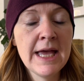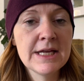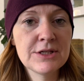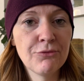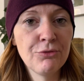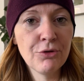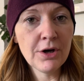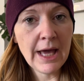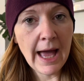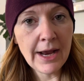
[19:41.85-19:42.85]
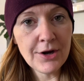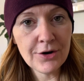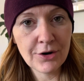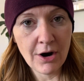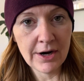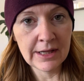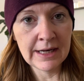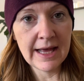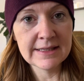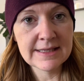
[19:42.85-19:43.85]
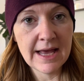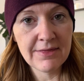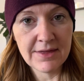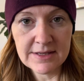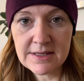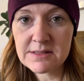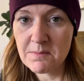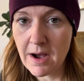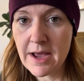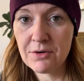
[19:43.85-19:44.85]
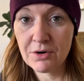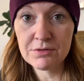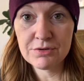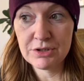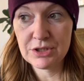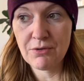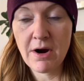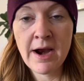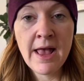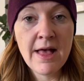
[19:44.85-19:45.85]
to look at your garden and say, this is my grocery store.